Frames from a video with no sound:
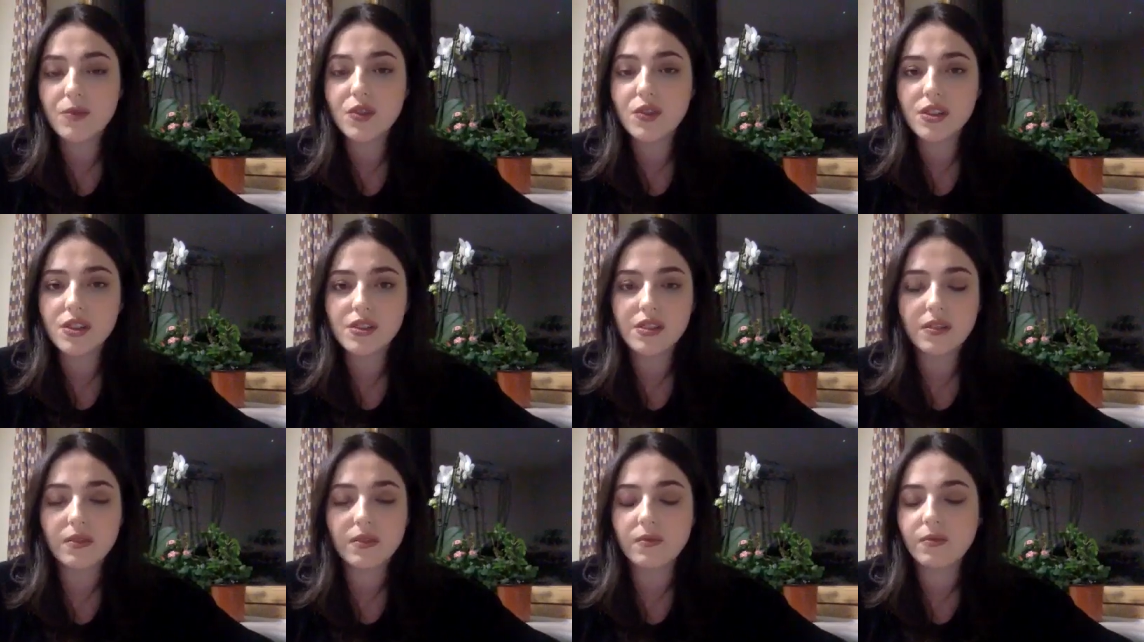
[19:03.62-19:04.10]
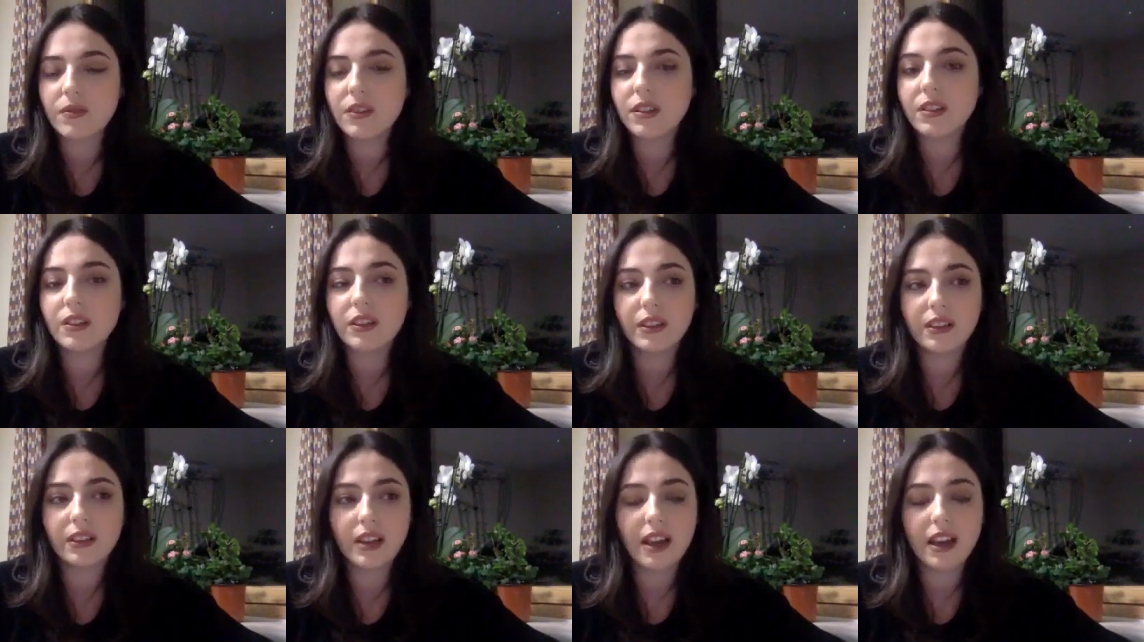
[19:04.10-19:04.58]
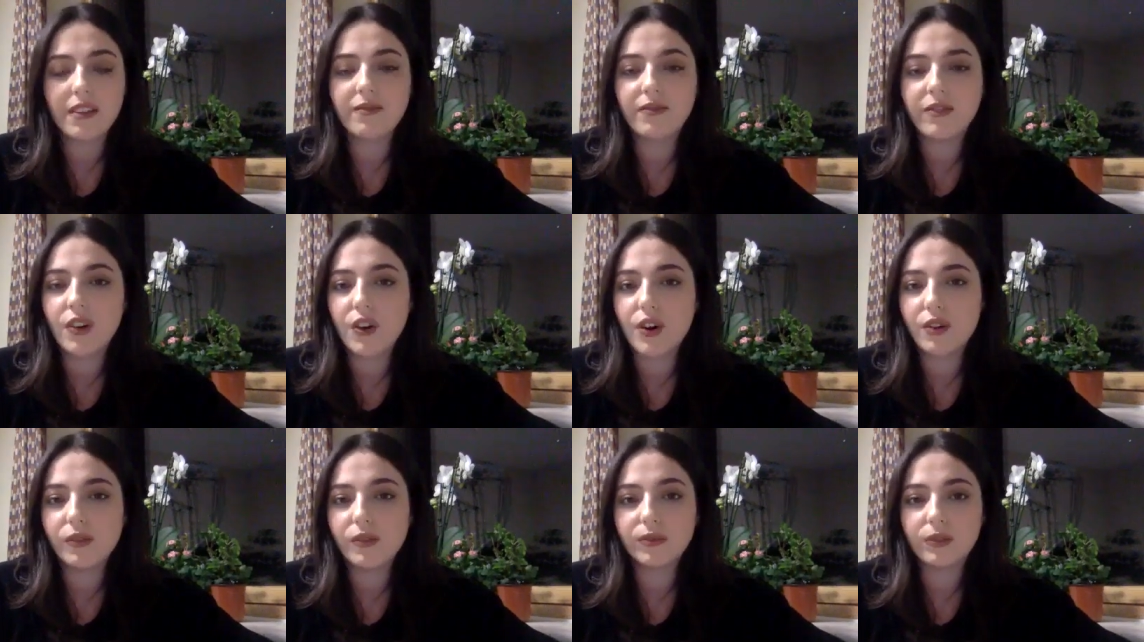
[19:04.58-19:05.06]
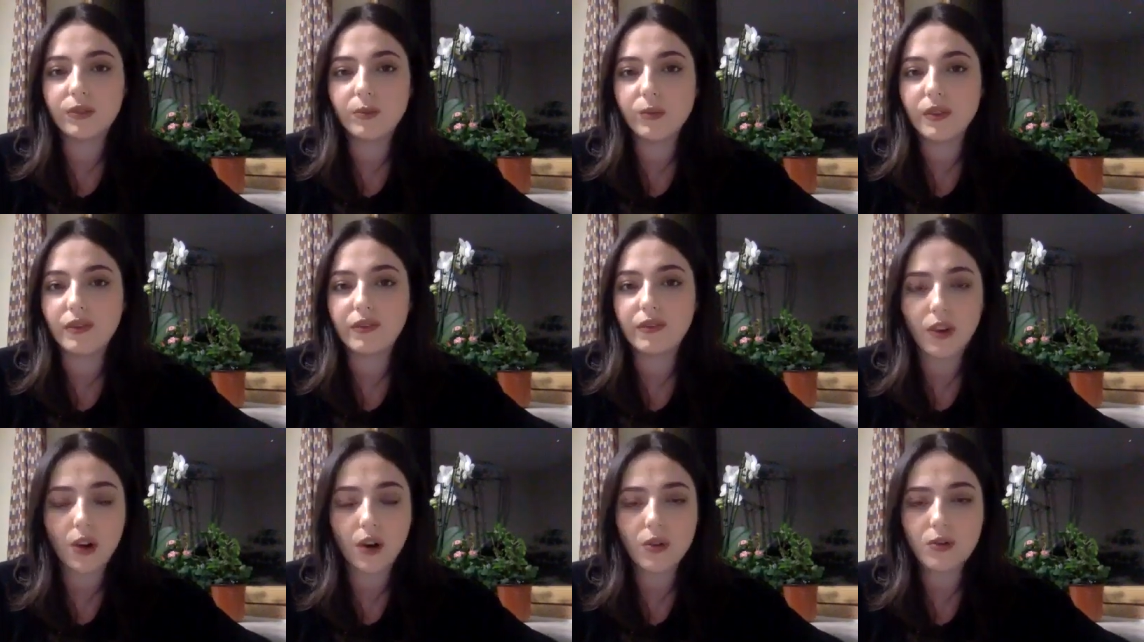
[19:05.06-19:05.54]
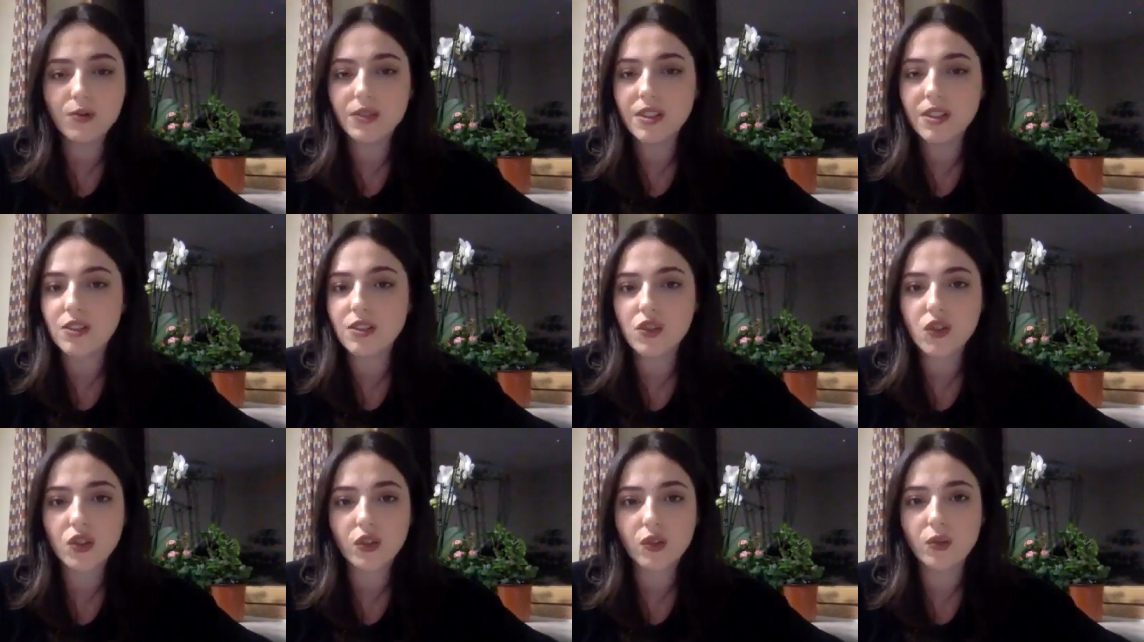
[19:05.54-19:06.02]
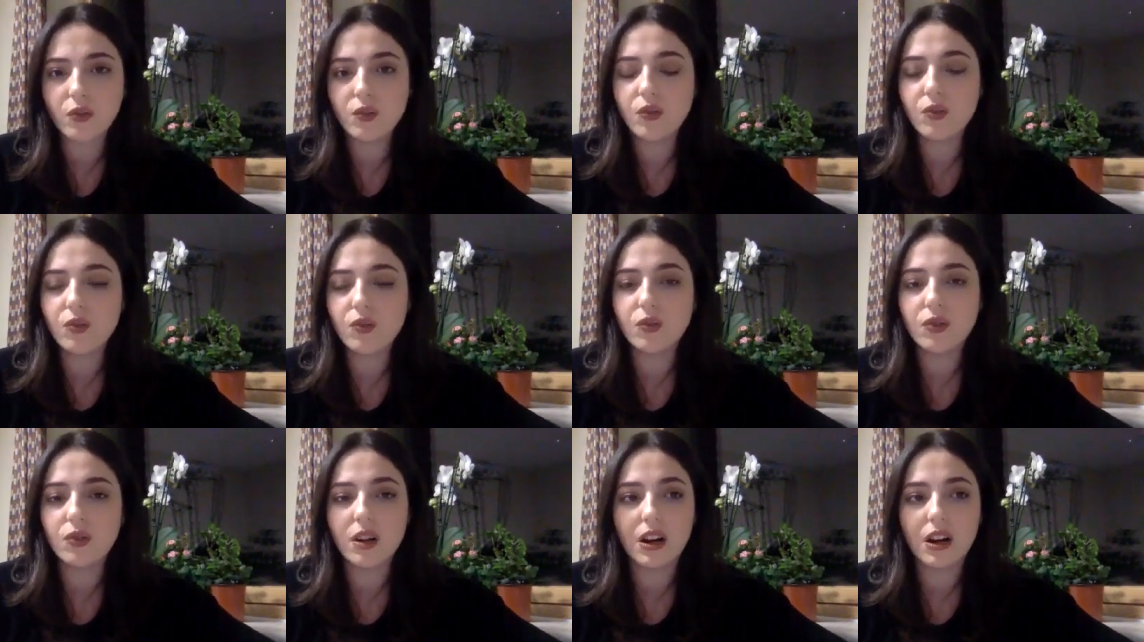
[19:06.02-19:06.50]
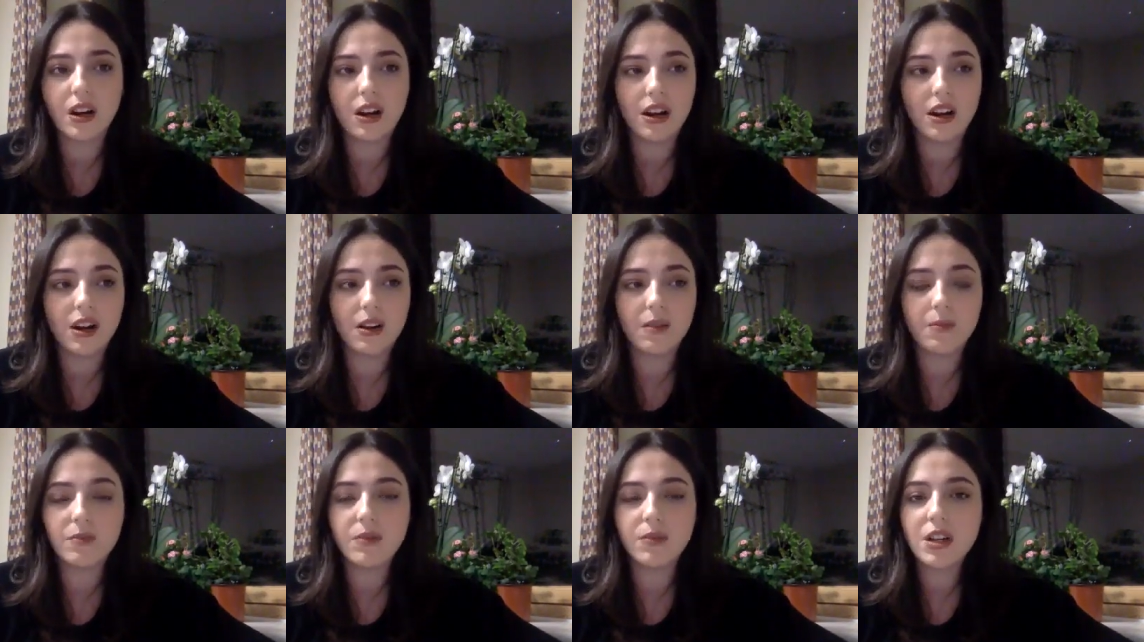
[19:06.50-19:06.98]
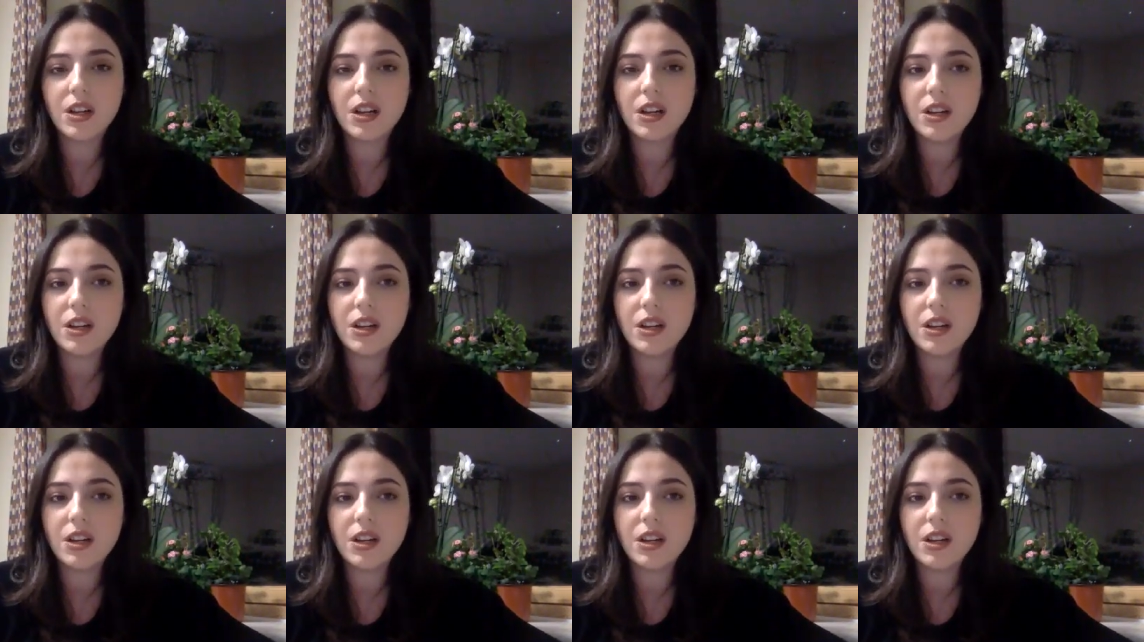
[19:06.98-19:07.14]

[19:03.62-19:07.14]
just get involved with roles in school, um,